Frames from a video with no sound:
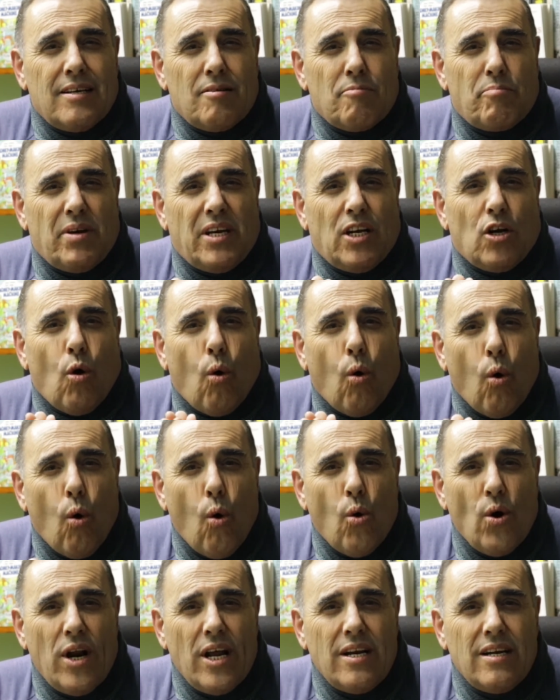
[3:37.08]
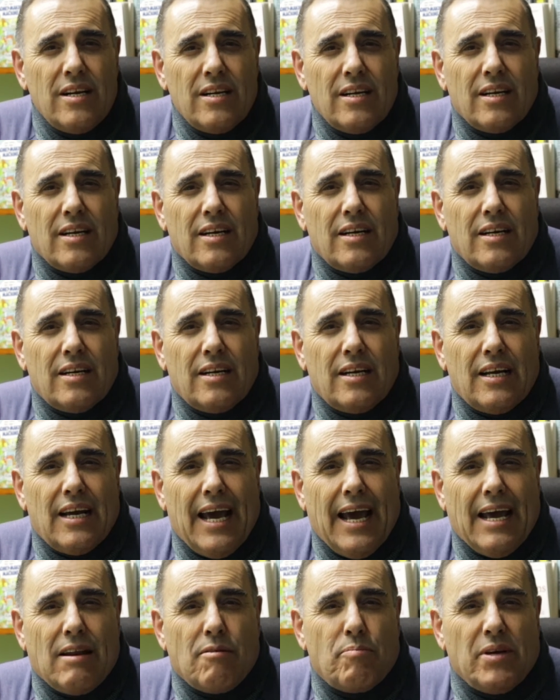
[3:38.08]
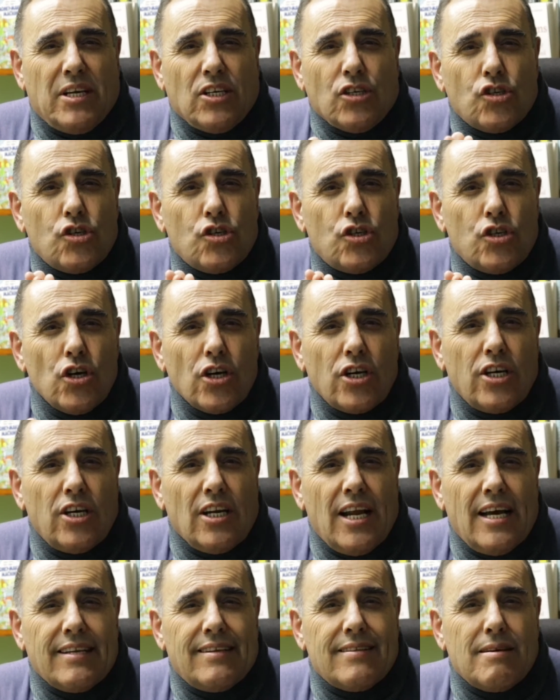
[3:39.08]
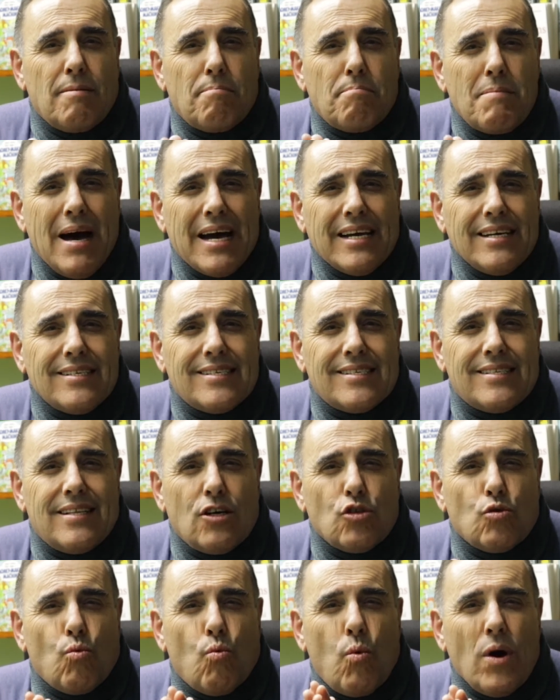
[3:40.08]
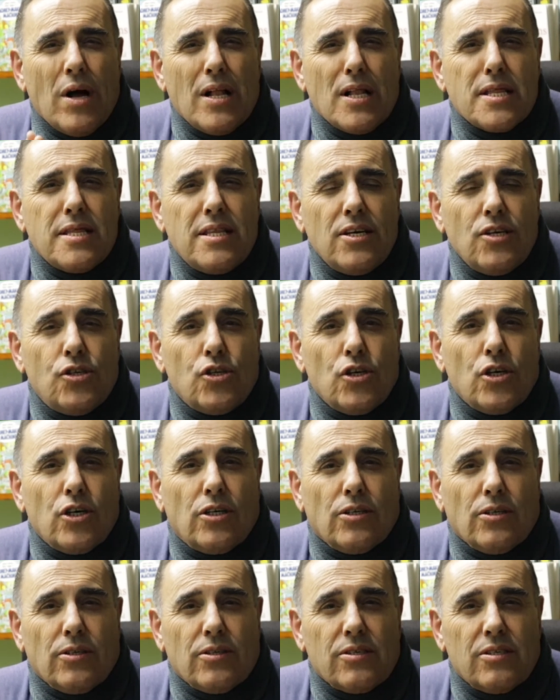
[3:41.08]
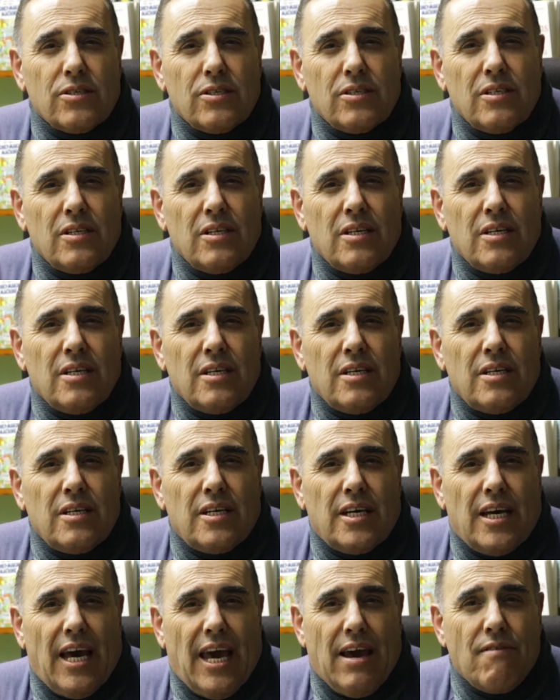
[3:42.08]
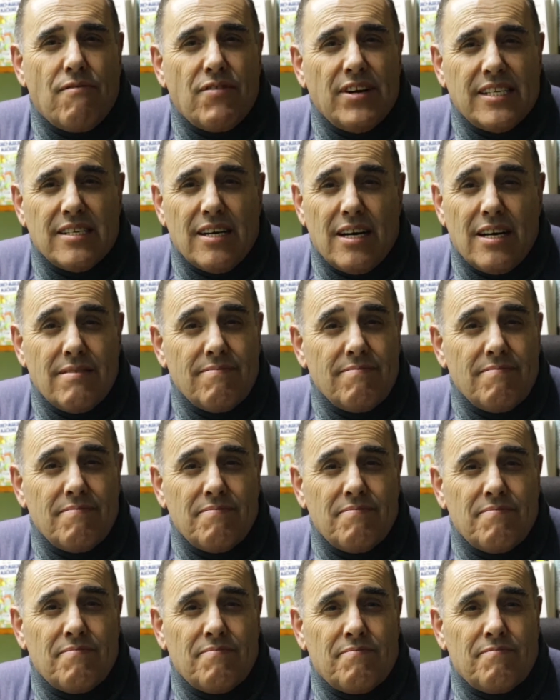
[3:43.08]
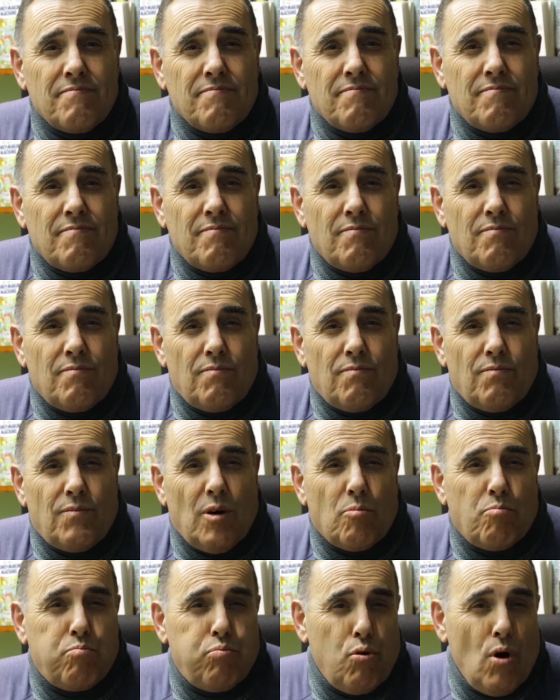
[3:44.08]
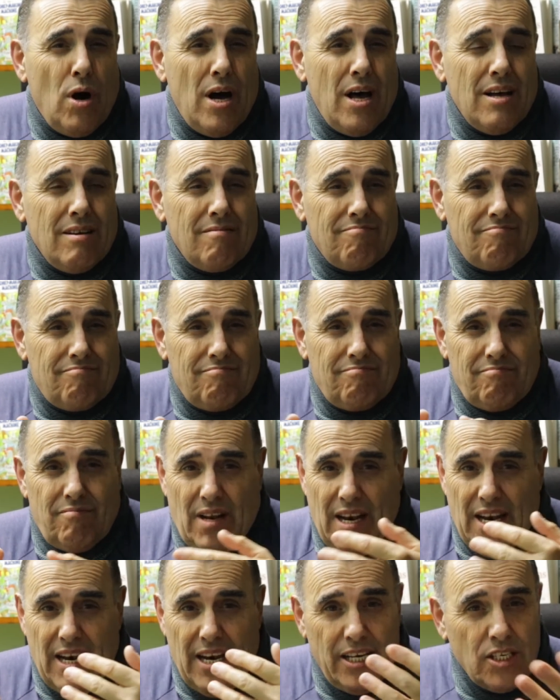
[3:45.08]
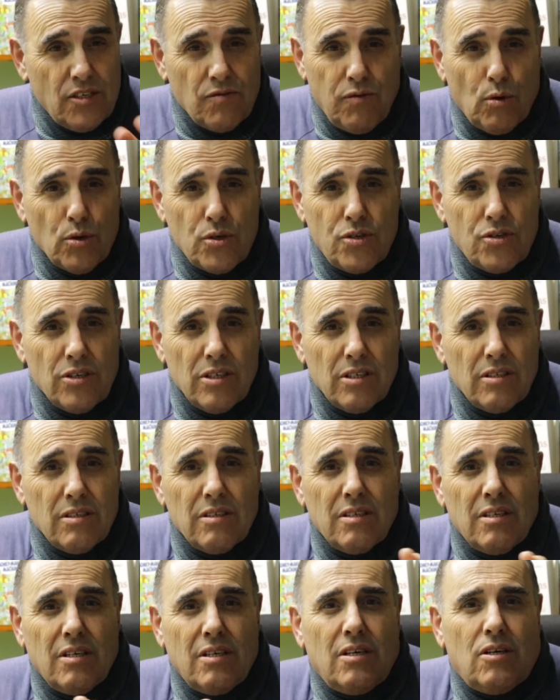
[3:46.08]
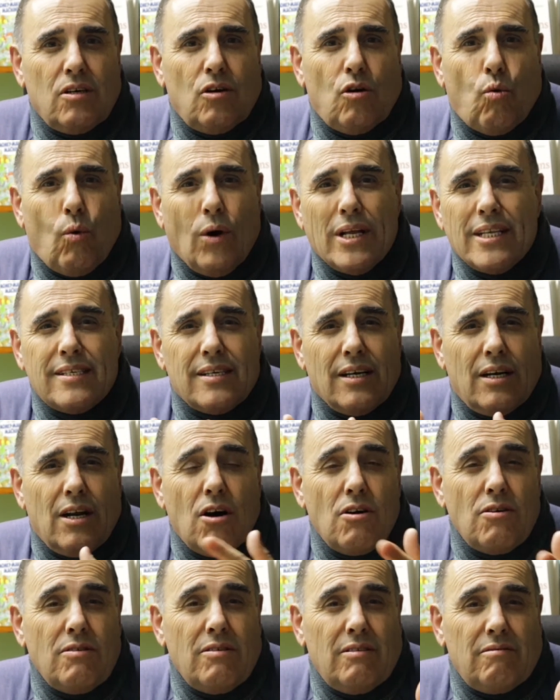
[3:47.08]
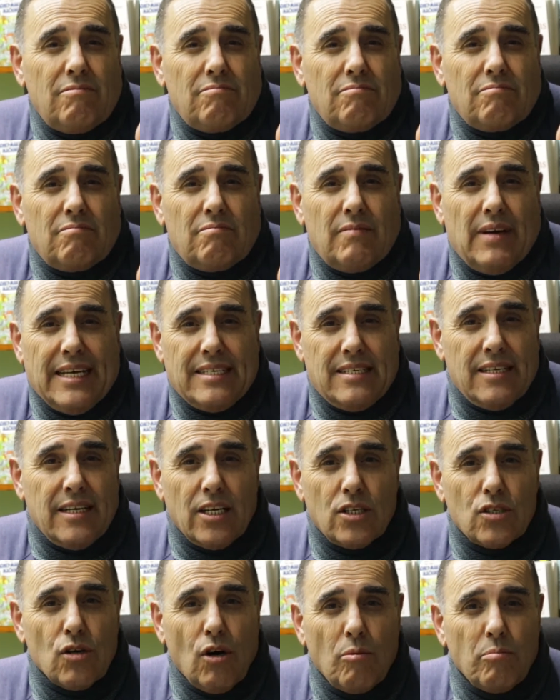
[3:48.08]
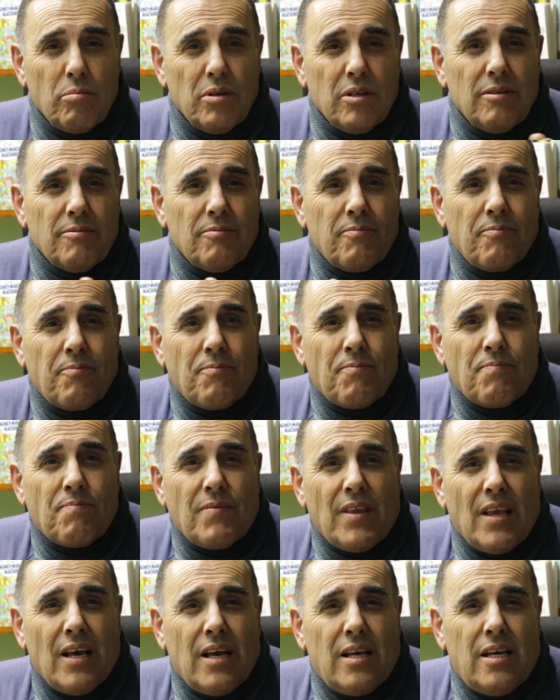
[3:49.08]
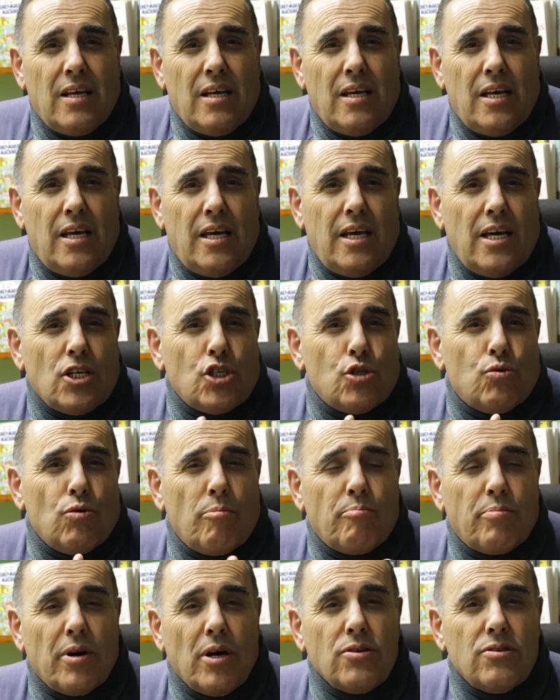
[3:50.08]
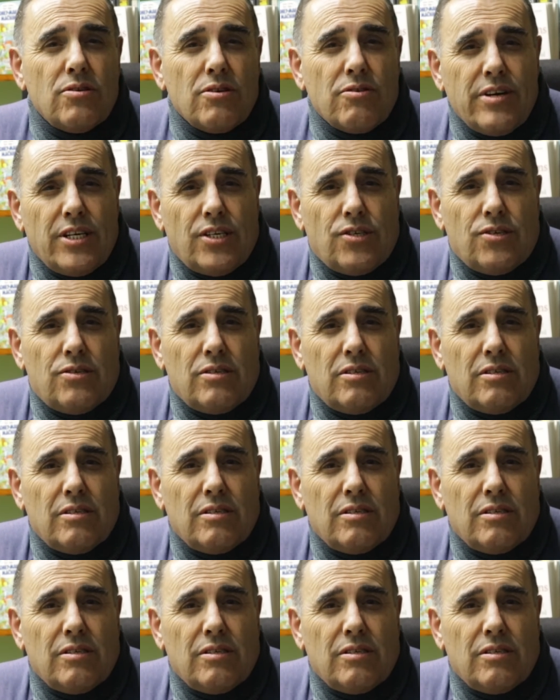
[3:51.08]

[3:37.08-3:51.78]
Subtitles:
being hoarded and being circulated amongst those wealthy circles. Every time the poor, less fortunate, once alone, as an example, he has to approach the rich,